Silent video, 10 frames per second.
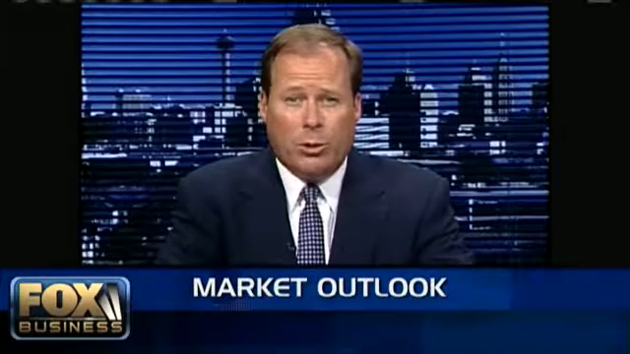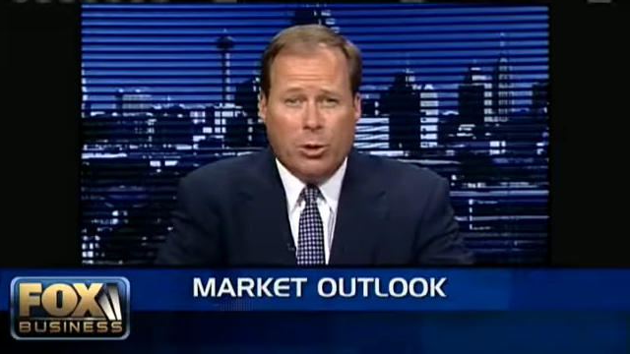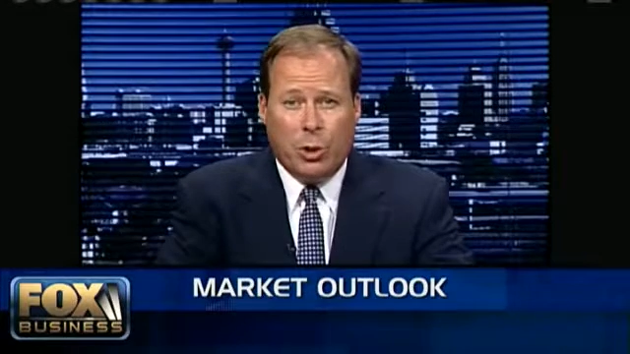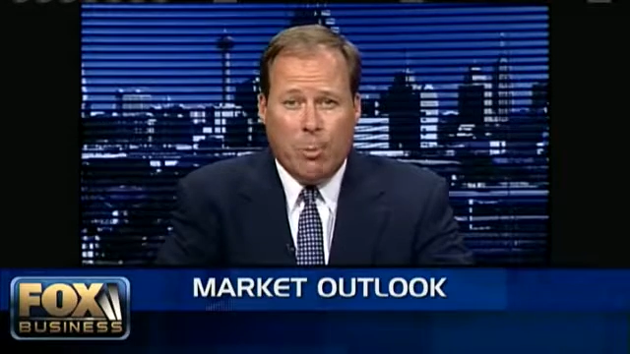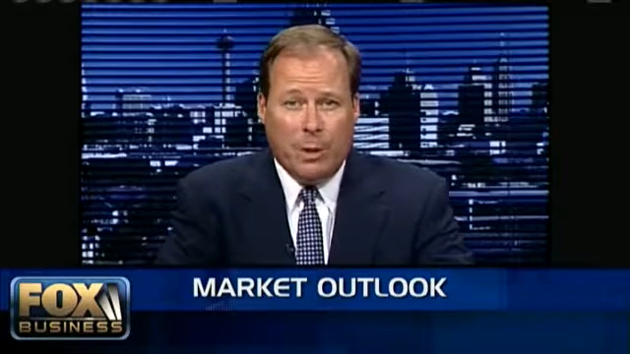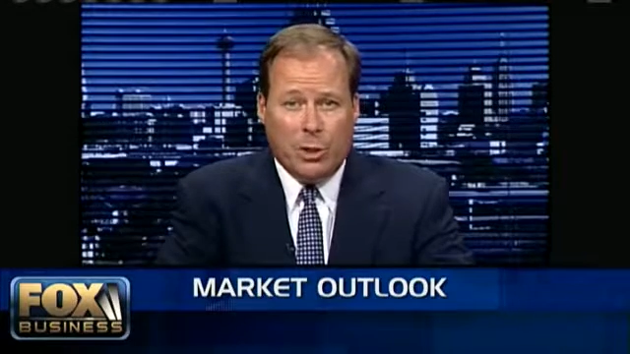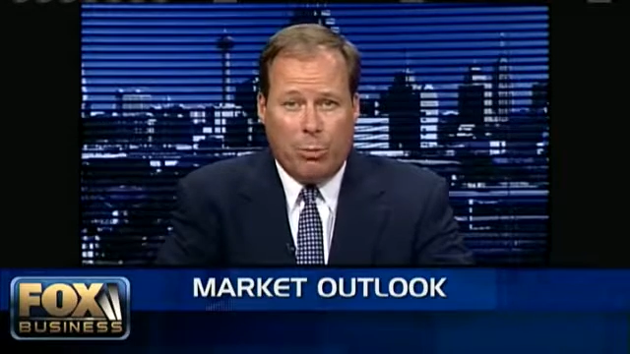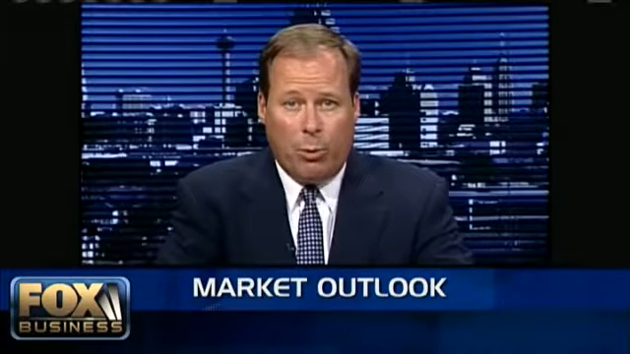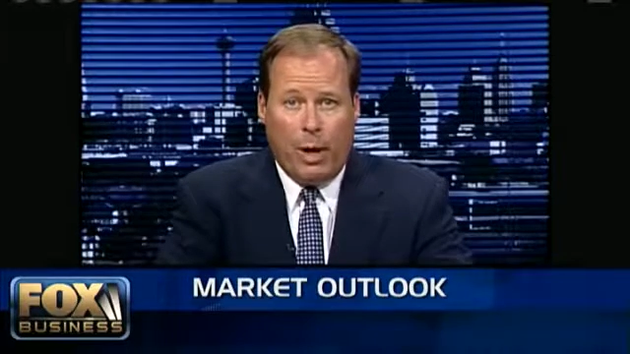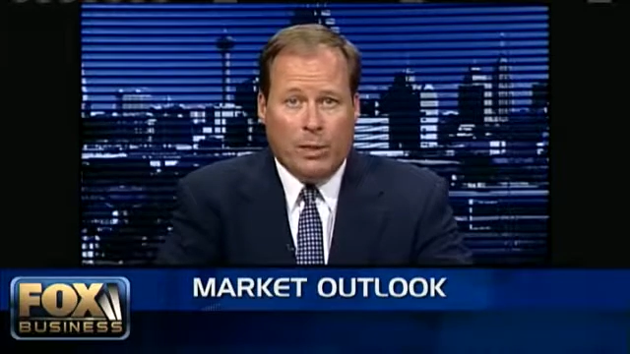So don't be
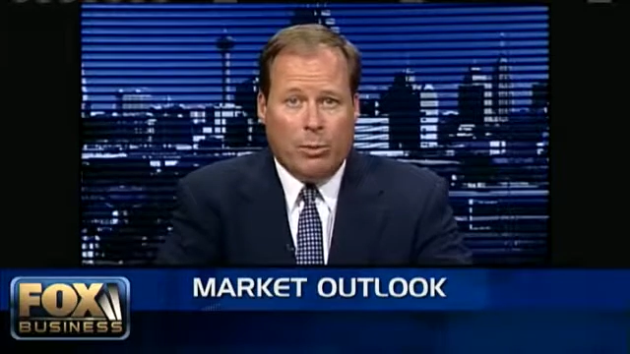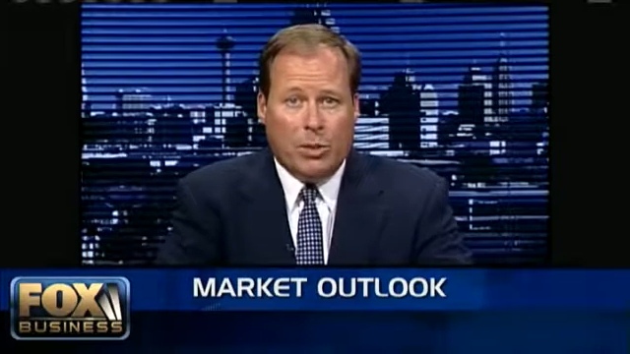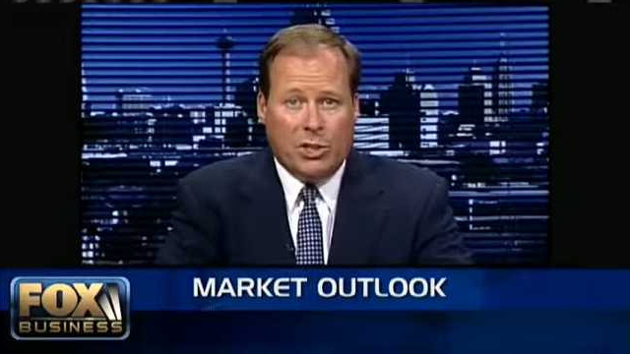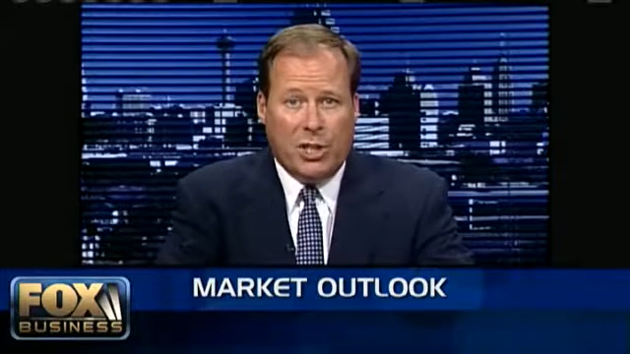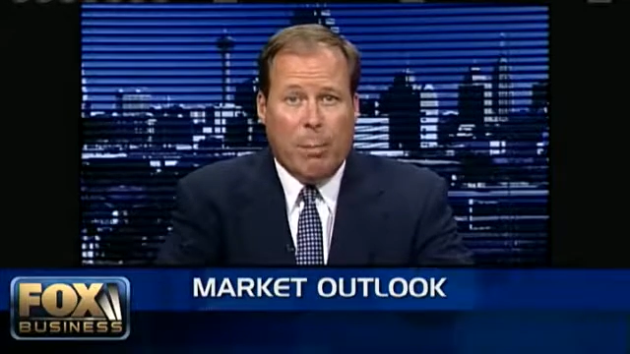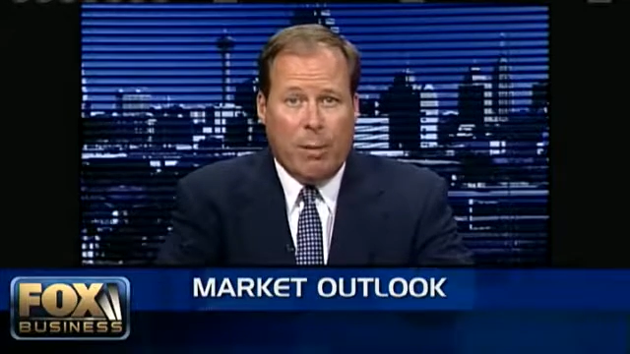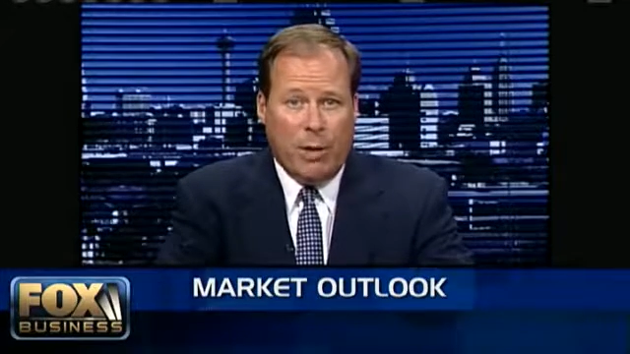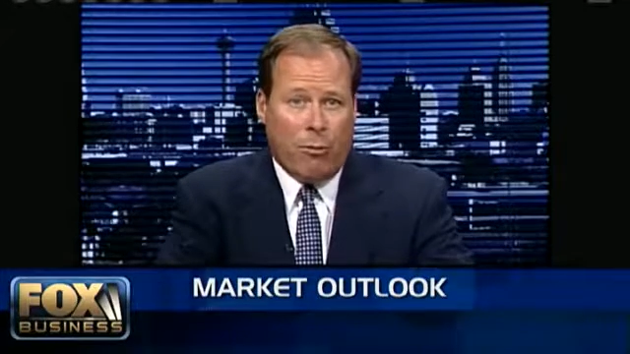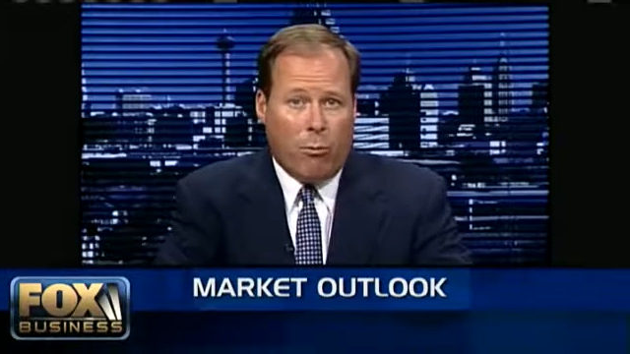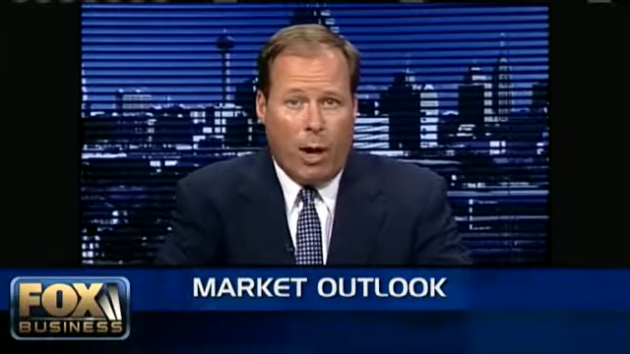surprised if we see a bit
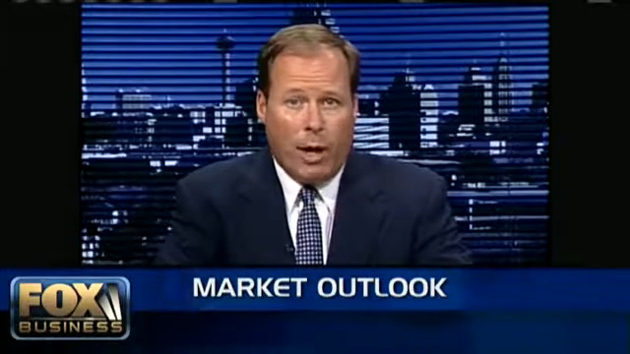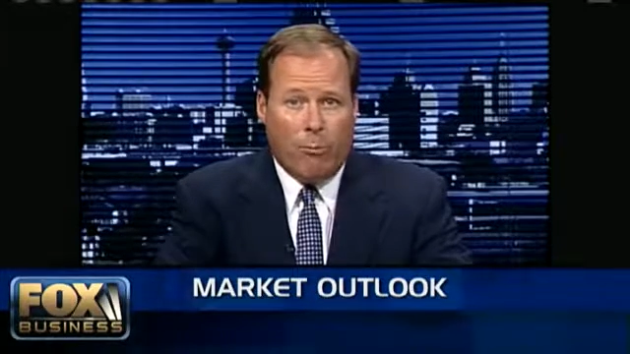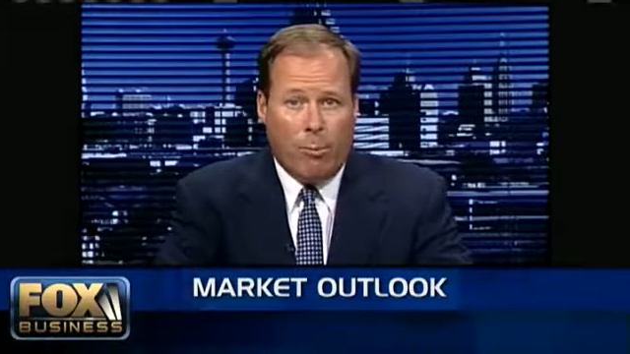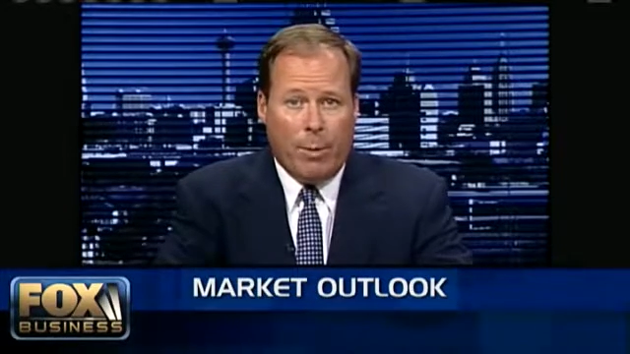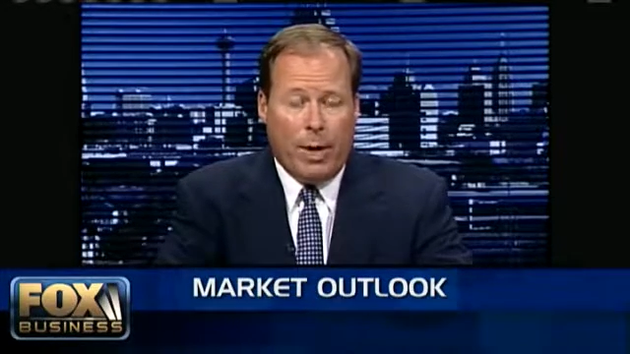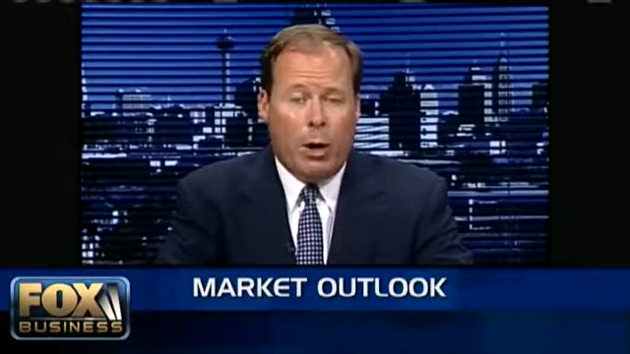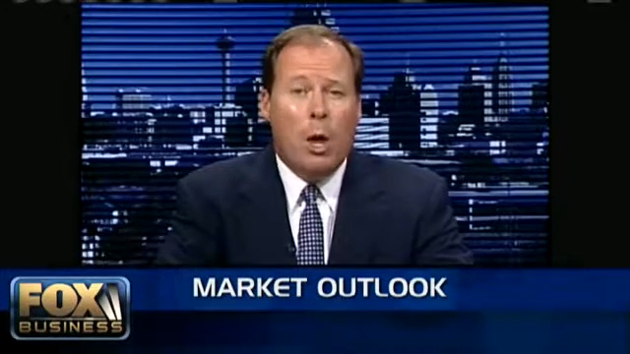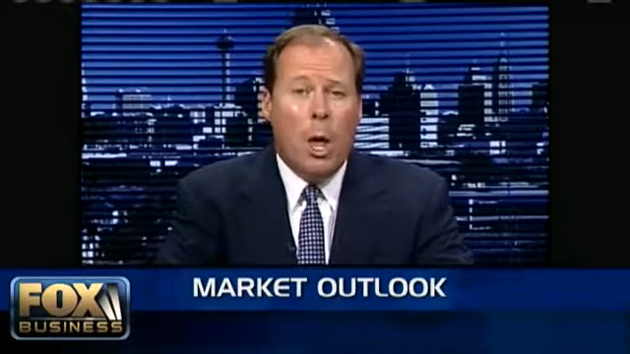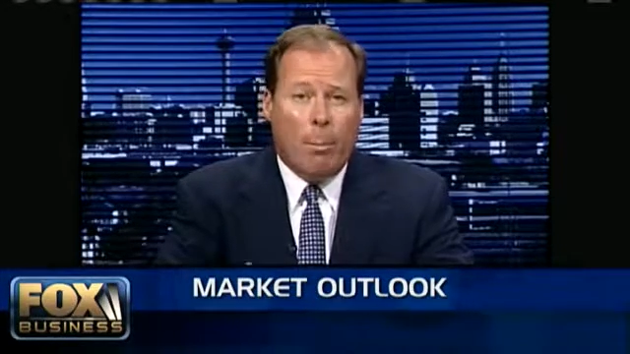of a run-up from here,